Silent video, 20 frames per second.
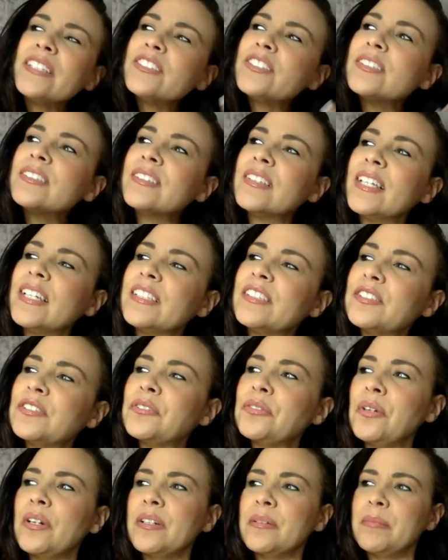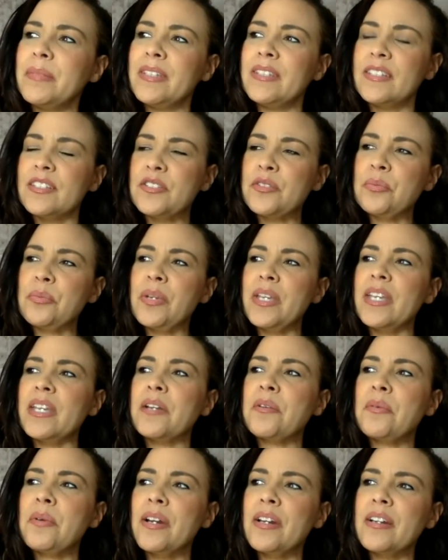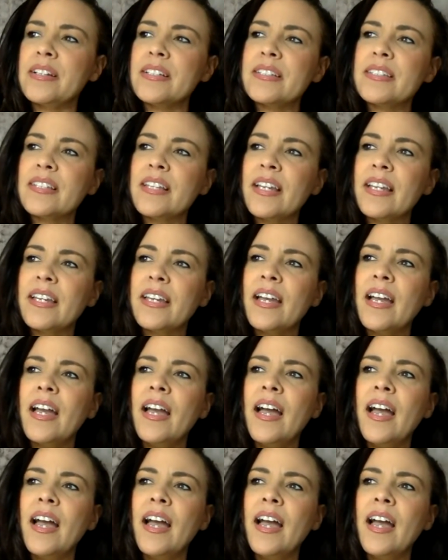just struck me this week, where it's like,